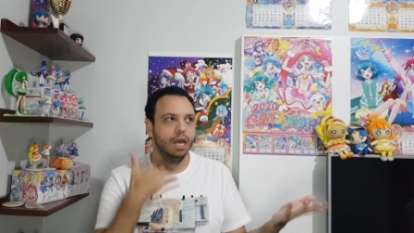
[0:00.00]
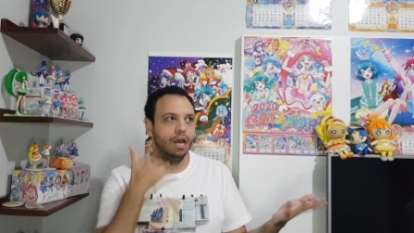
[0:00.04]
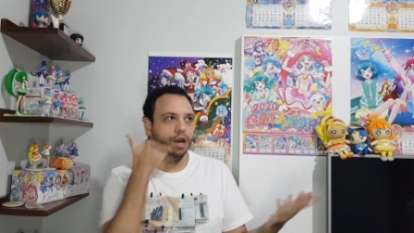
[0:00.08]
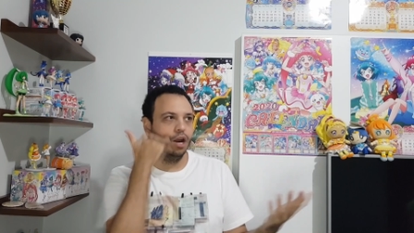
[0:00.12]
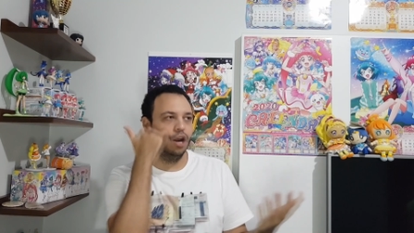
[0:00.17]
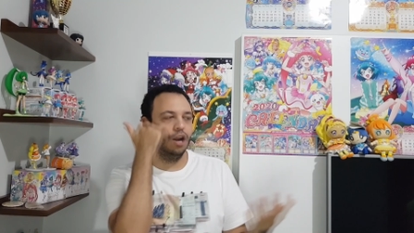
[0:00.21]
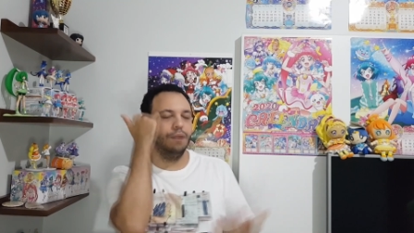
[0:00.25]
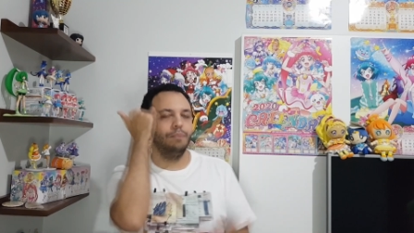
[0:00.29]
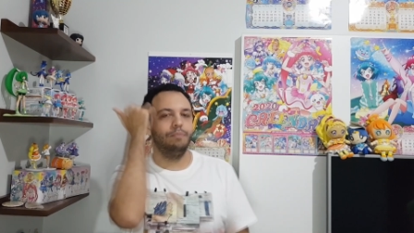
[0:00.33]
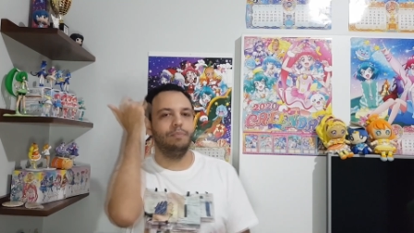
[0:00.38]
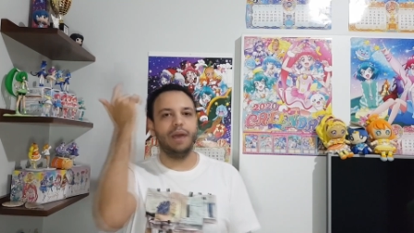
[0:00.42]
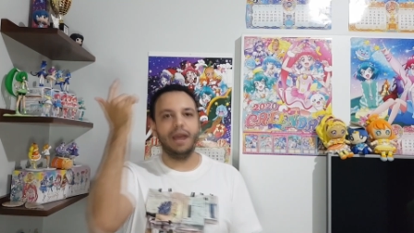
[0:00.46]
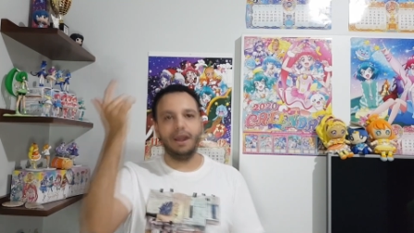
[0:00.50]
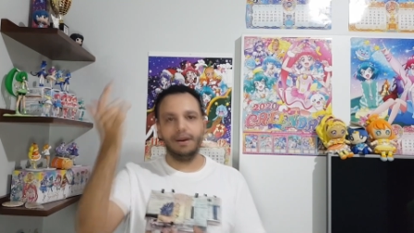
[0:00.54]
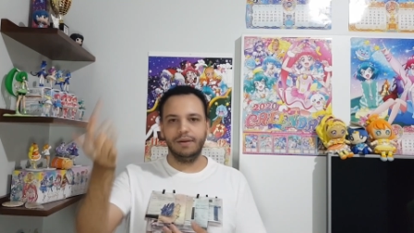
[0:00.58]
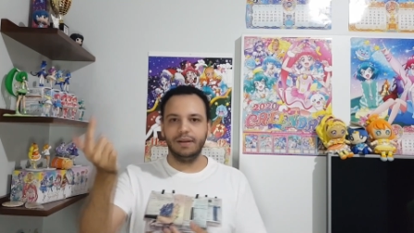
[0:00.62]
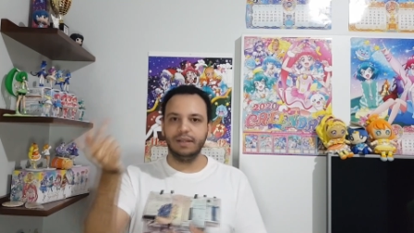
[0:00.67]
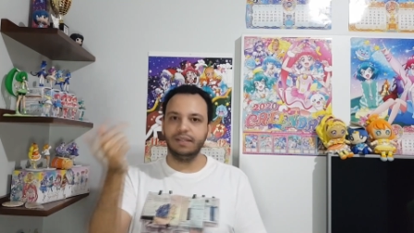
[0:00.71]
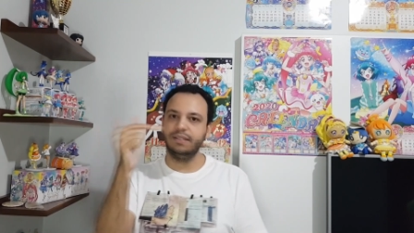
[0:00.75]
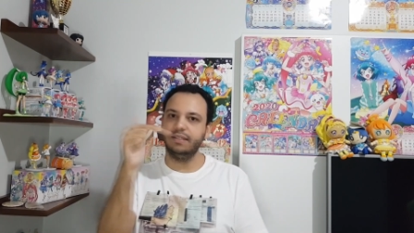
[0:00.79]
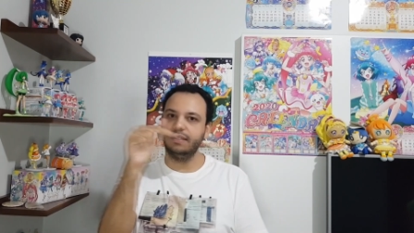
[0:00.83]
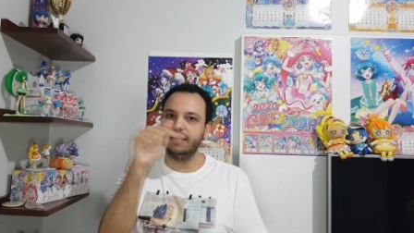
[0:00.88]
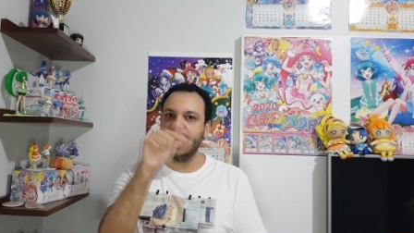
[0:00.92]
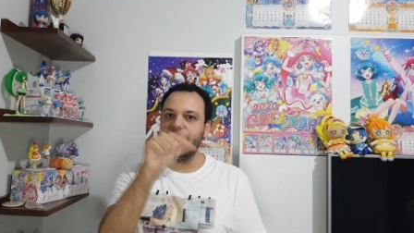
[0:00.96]
her
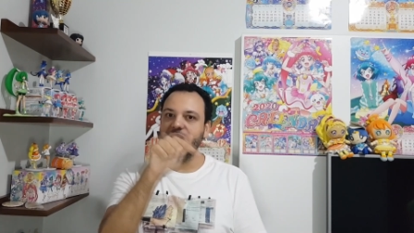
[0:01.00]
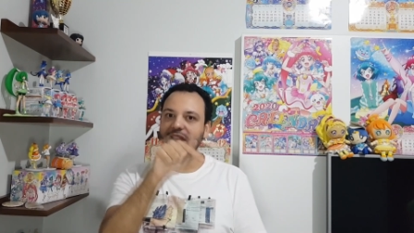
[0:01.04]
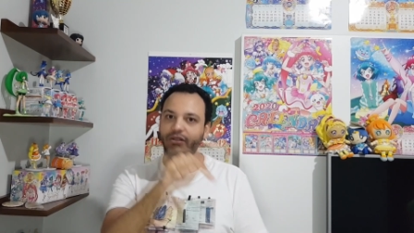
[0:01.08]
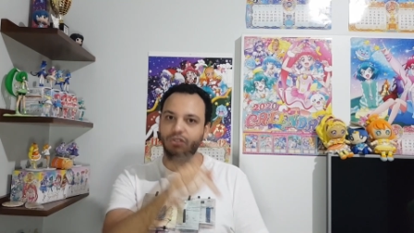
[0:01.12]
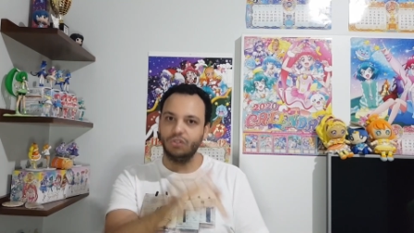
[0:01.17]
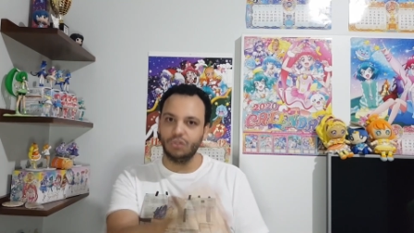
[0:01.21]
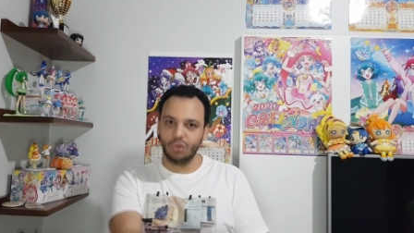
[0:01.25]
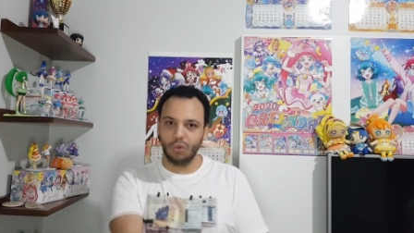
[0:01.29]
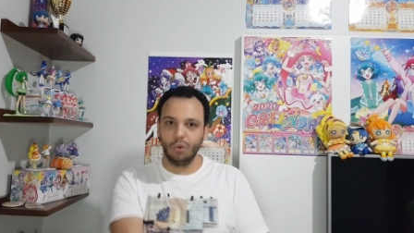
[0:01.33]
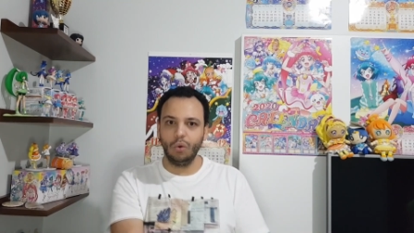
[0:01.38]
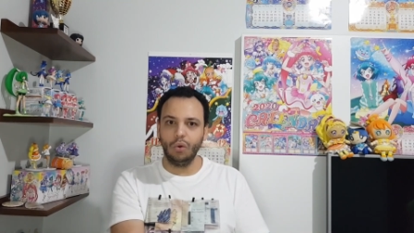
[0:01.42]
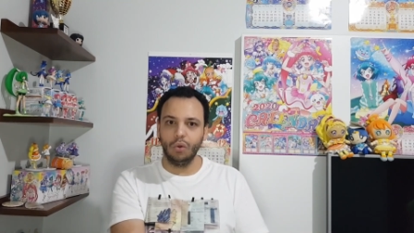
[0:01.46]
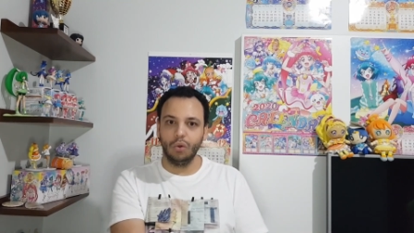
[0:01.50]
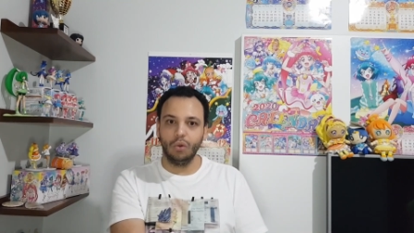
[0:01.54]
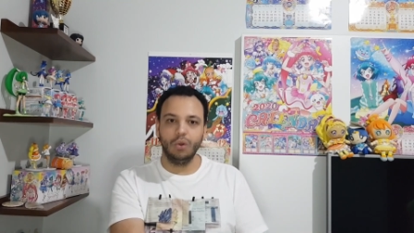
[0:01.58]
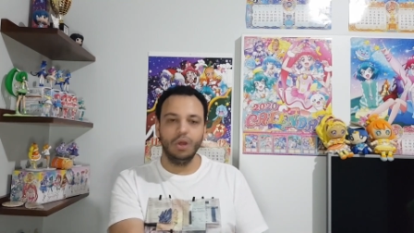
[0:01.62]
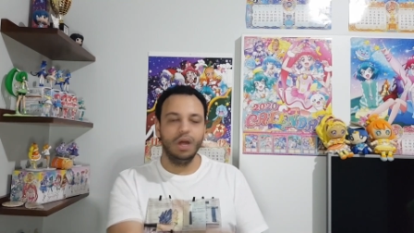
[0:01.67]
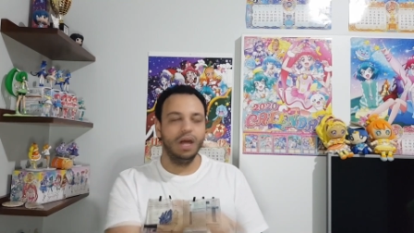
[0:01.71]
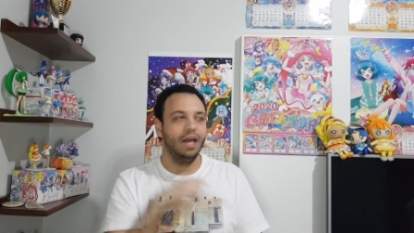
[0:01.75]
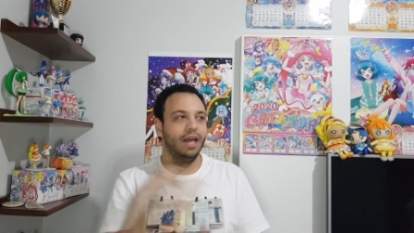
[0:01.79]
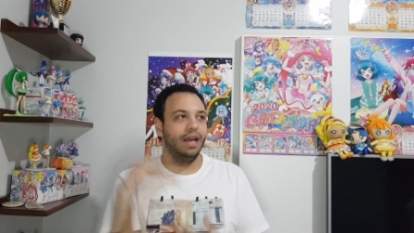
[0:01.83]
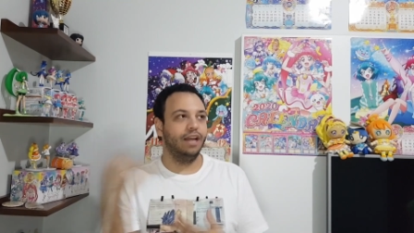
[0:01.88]
parents at school,